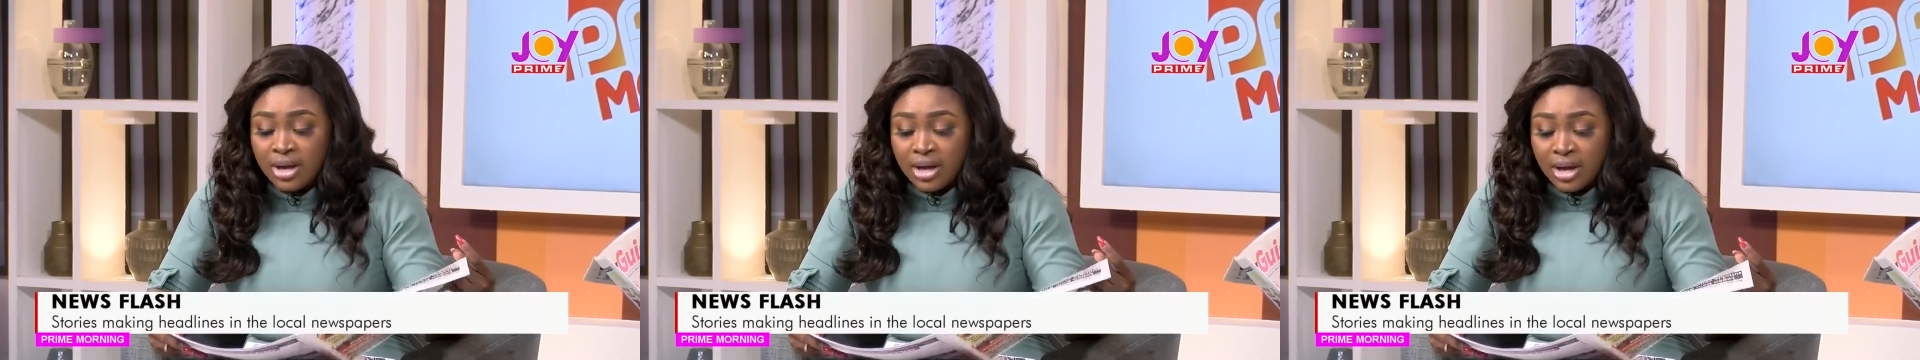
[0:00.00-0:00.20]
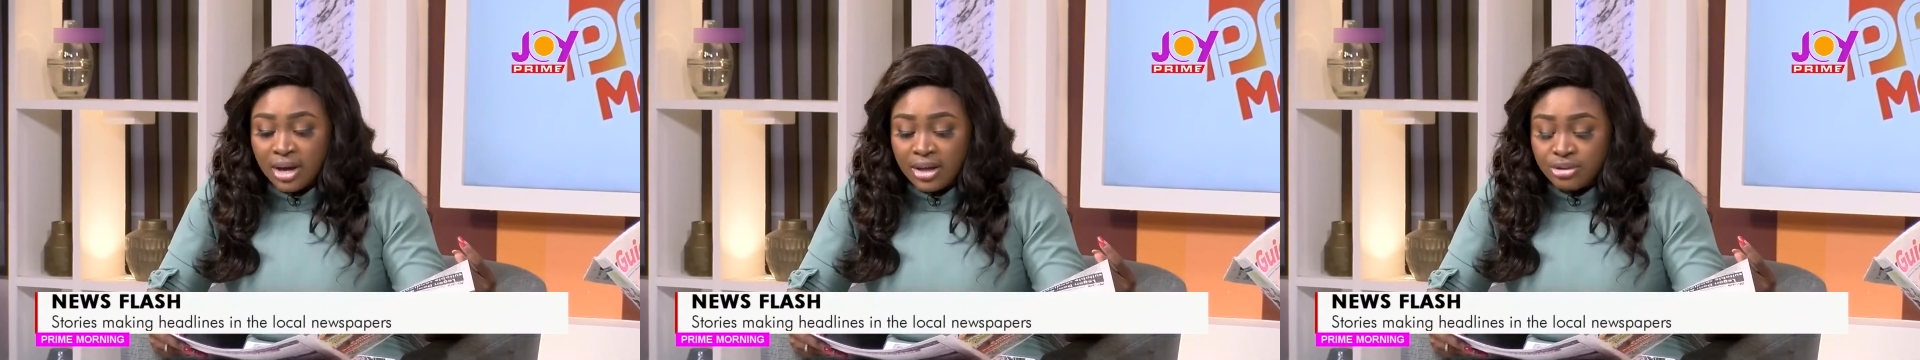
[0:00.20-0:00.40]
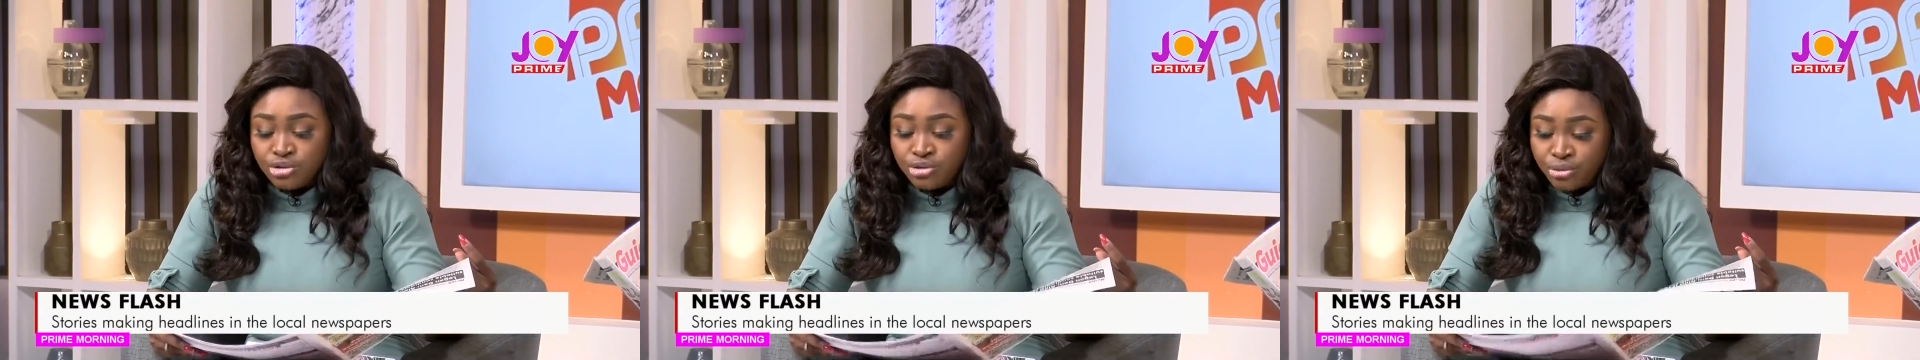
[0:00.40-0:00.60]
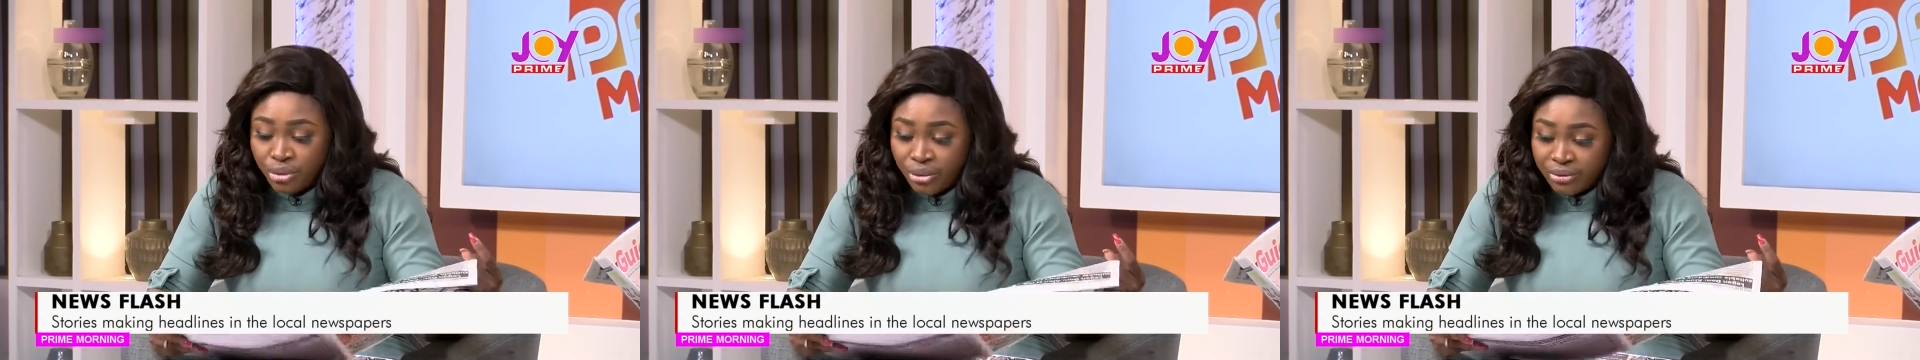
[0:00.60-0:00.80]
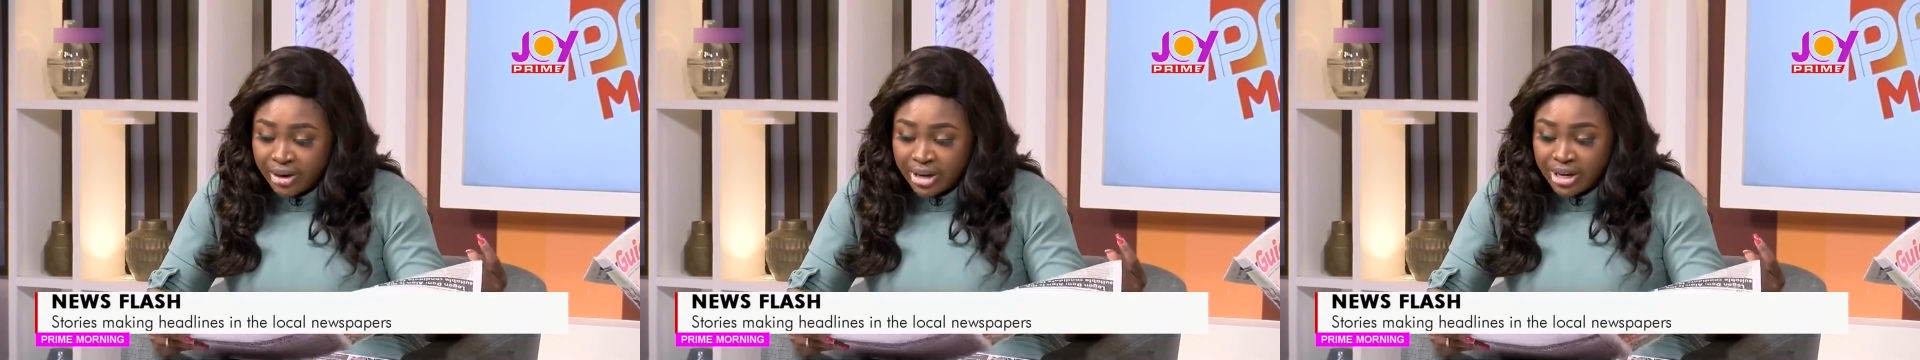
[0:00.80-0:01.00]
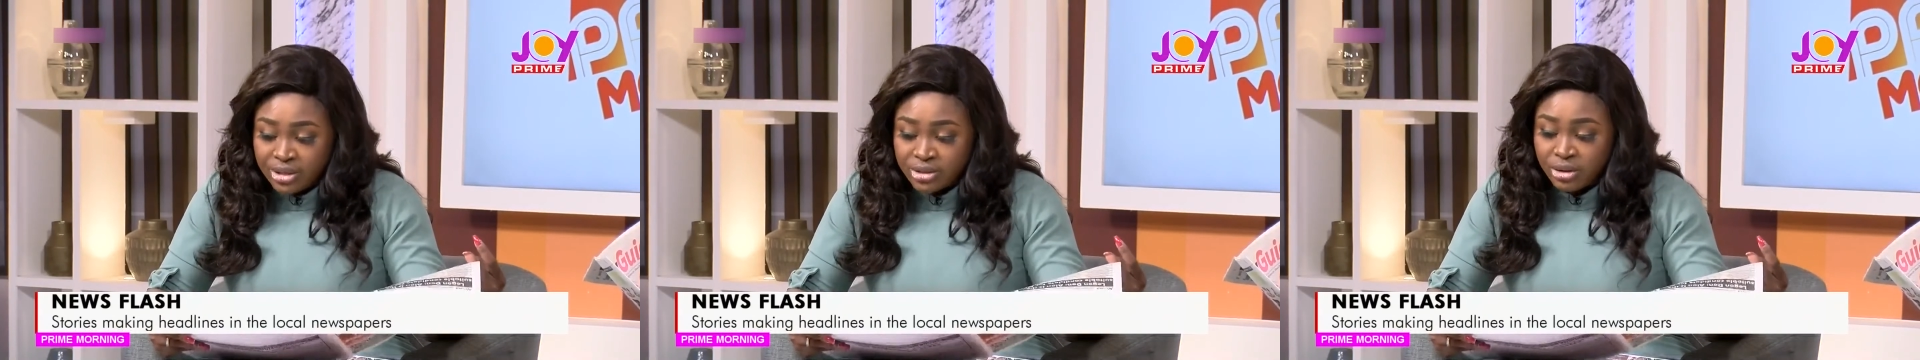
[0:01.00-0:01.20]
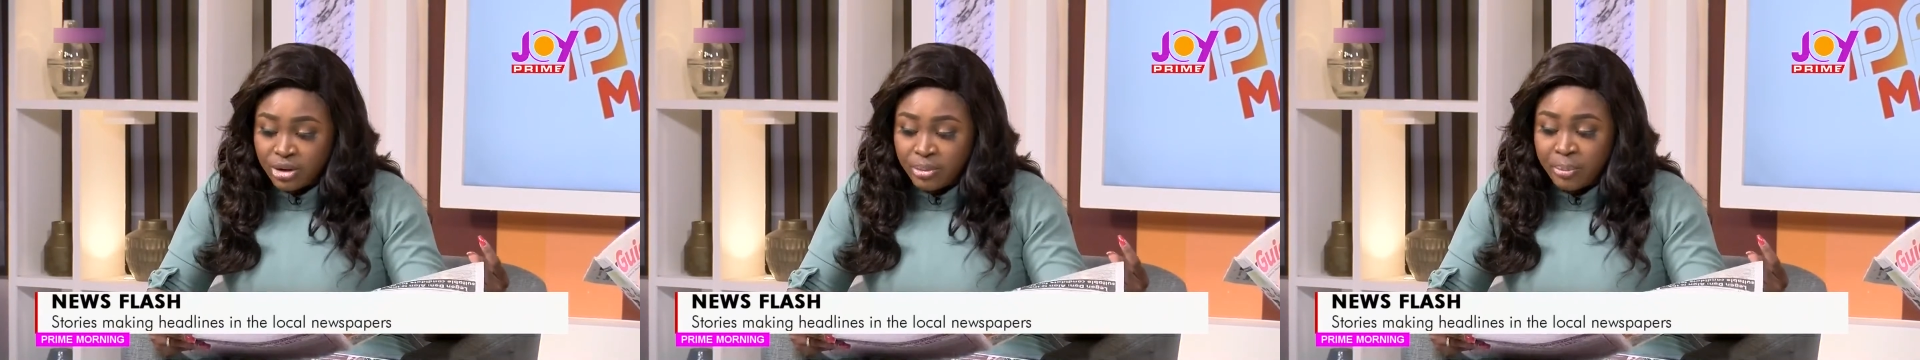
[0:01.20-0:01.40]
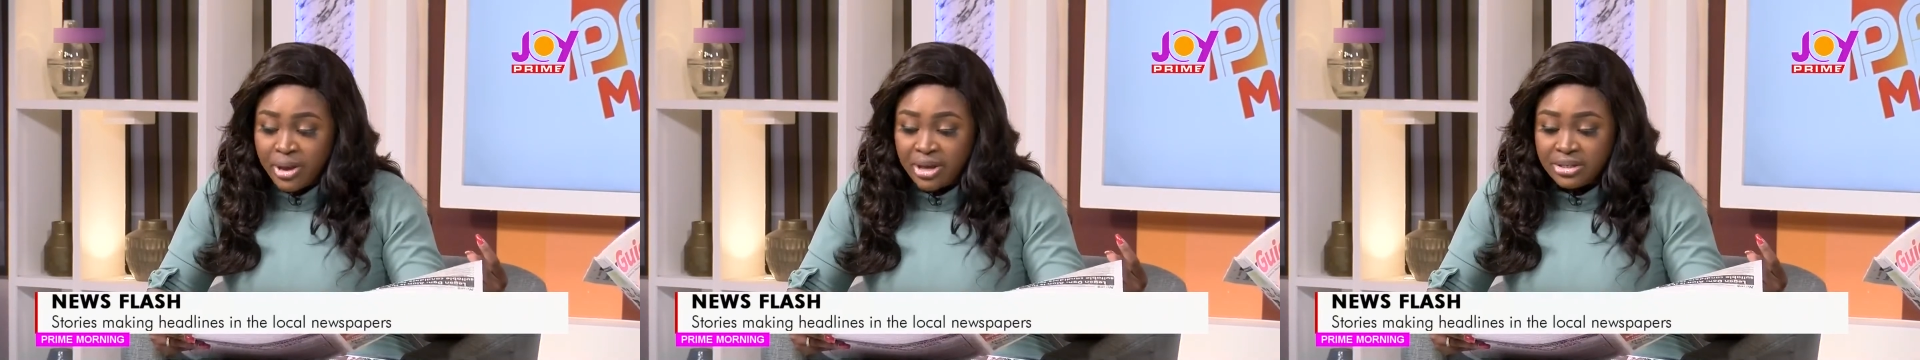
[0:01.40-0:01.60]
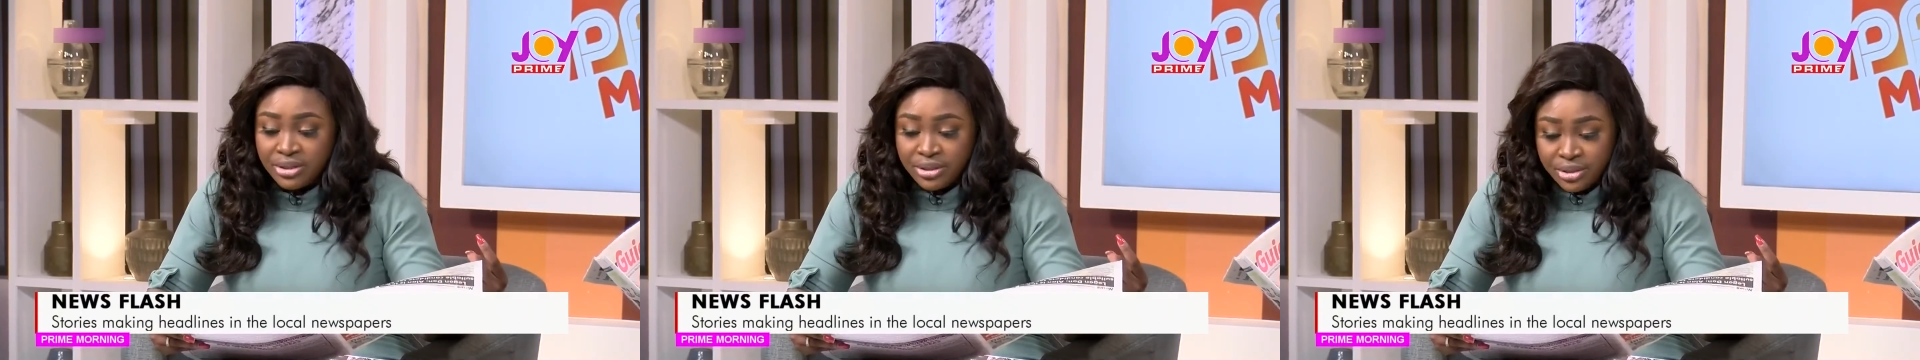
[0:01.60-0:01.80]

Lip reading: The story is on page